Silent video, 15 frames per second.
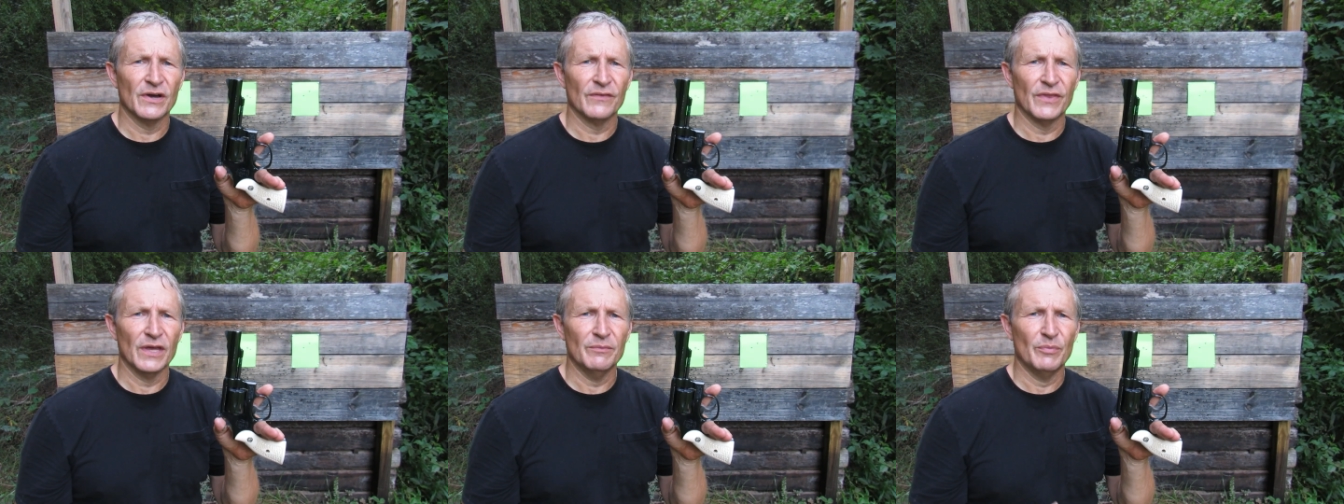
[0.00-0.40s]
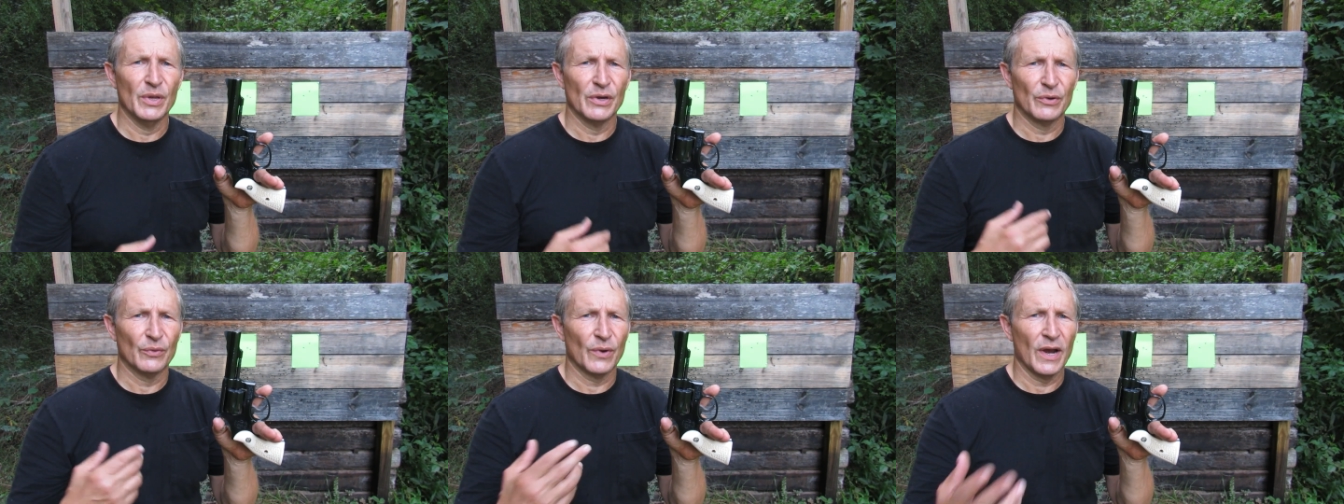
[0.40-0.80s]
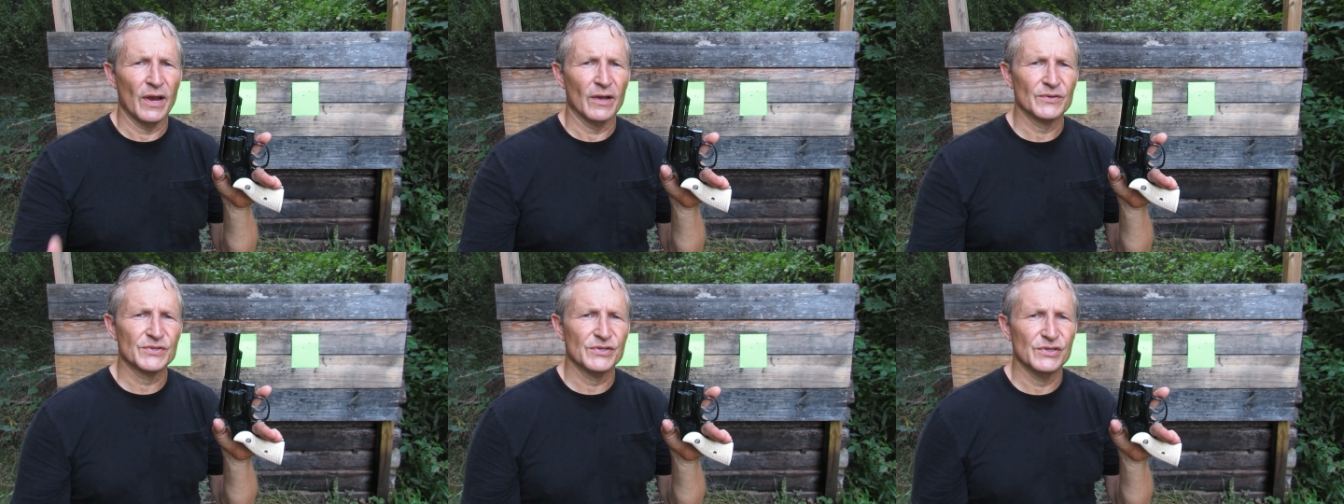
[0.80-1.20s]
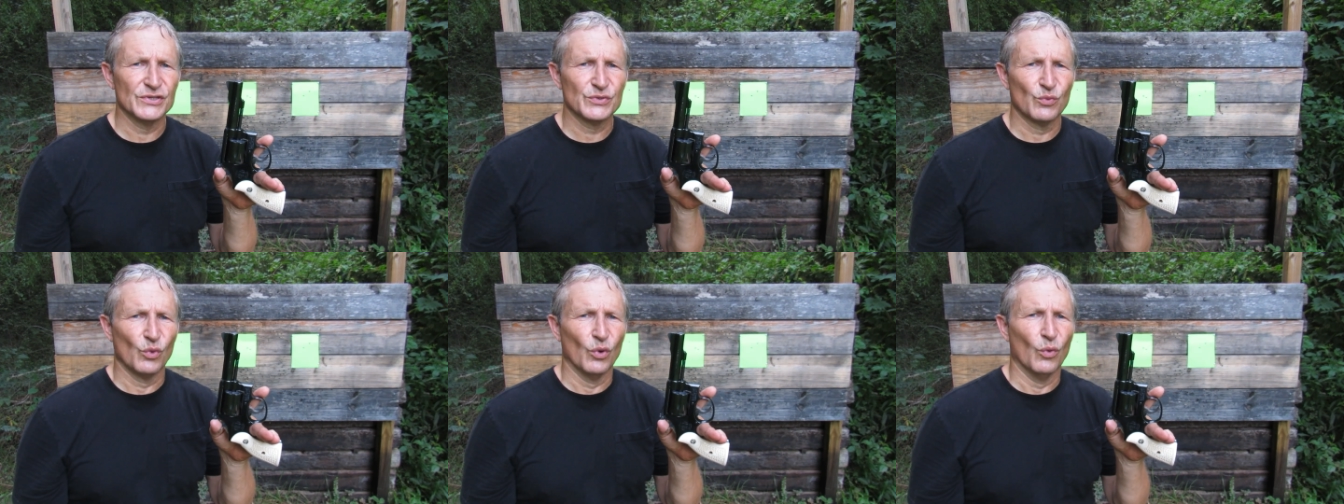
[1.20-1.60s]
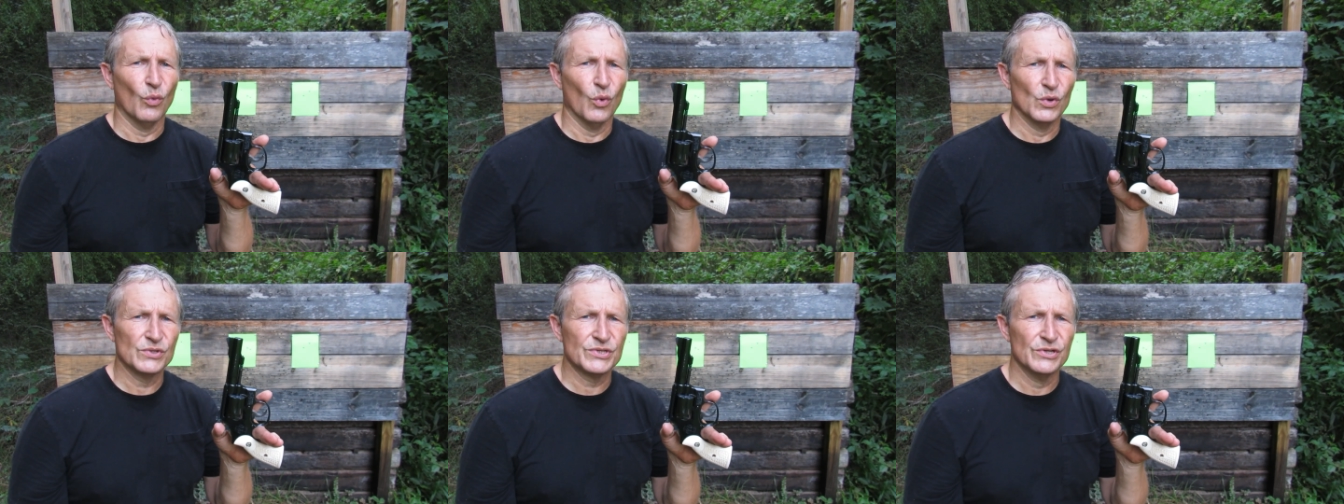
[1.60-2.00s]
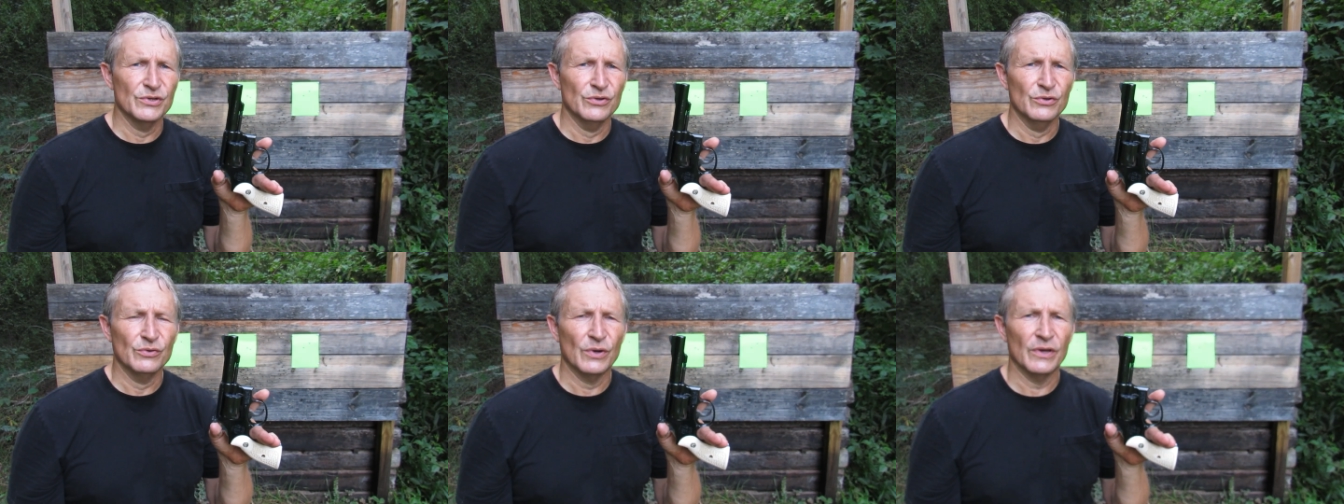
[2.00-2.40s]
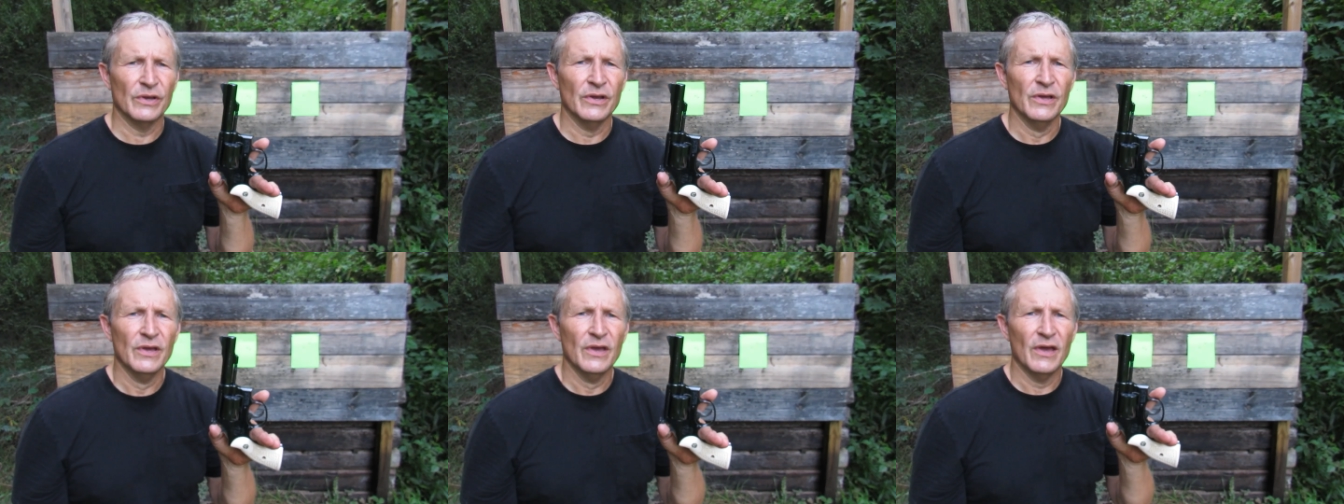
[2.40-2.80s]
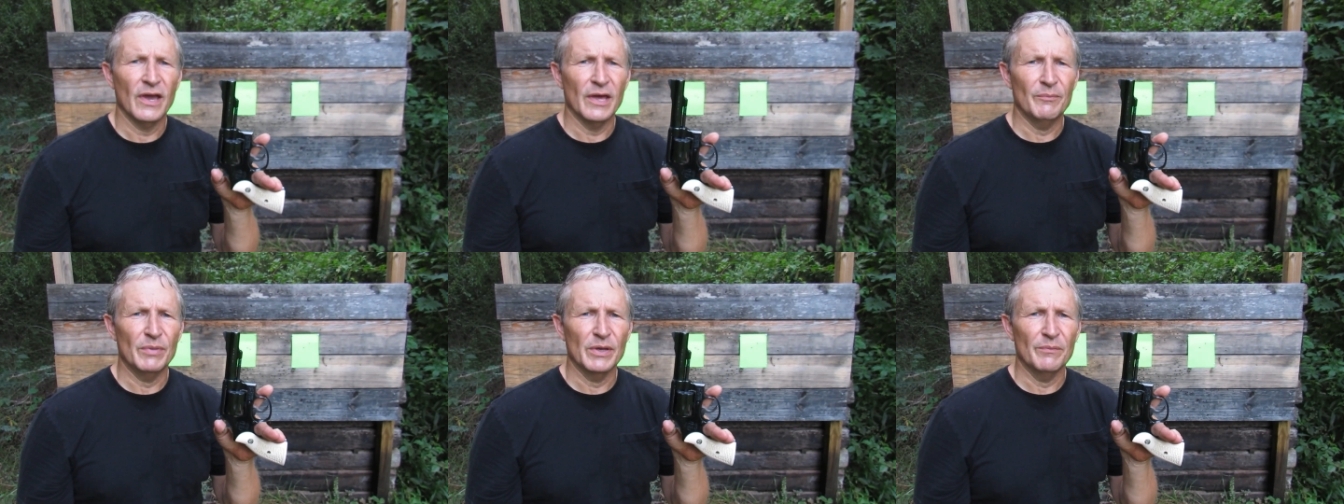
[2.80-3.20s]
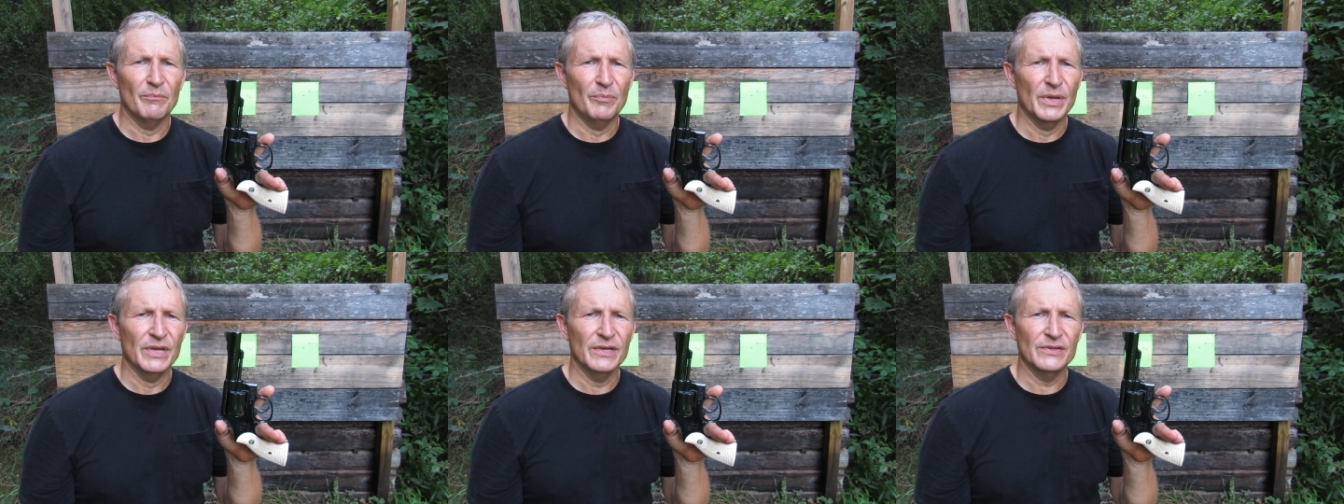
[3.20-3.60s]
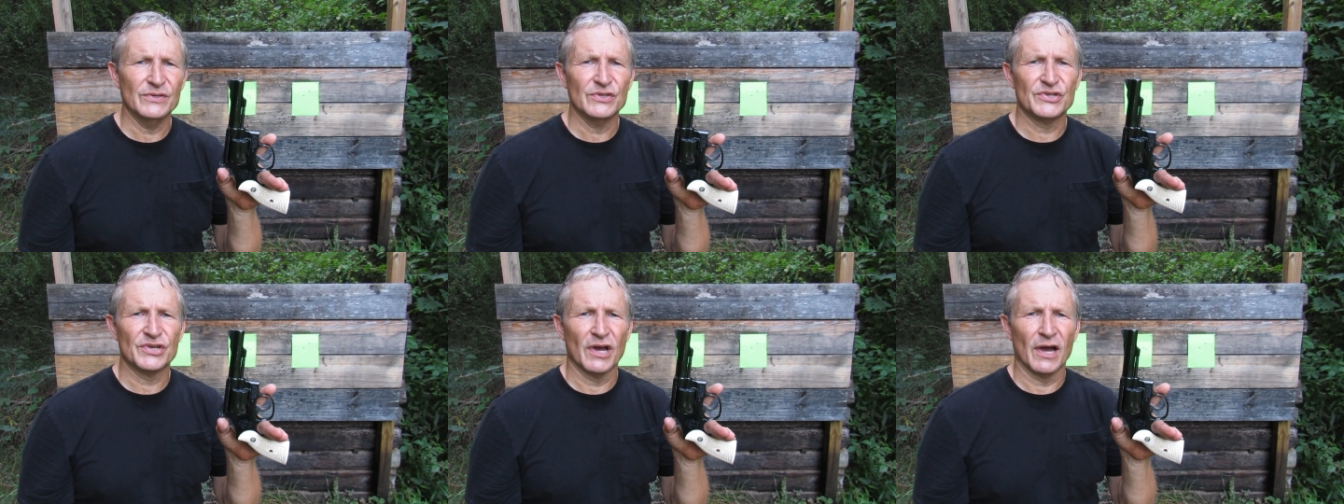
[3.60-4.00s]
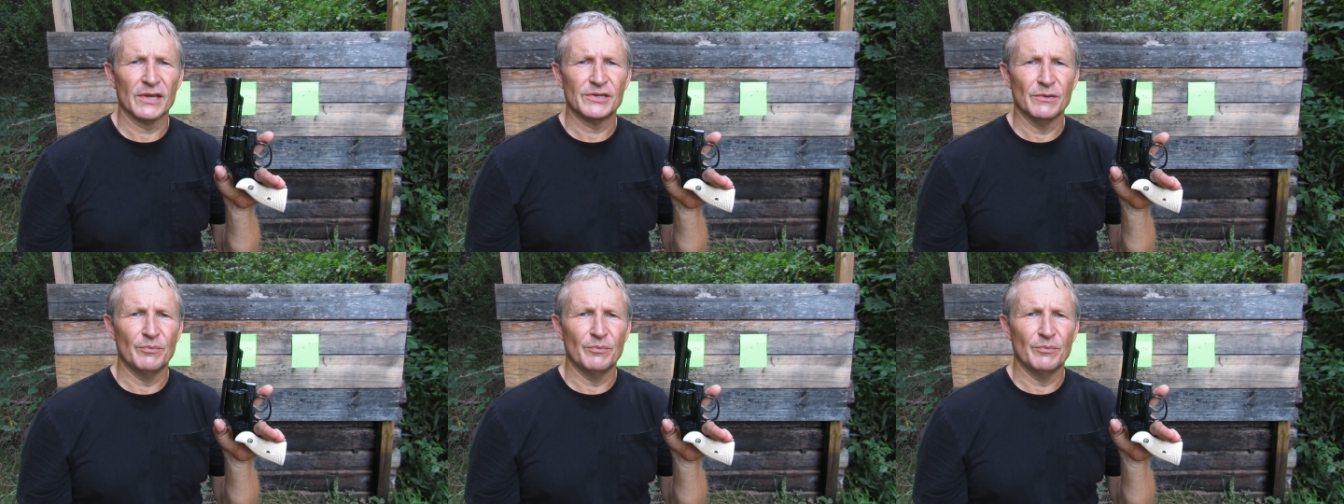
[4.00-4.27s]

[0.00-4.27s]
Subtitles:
they'd been around since World War II and had been beat and shot to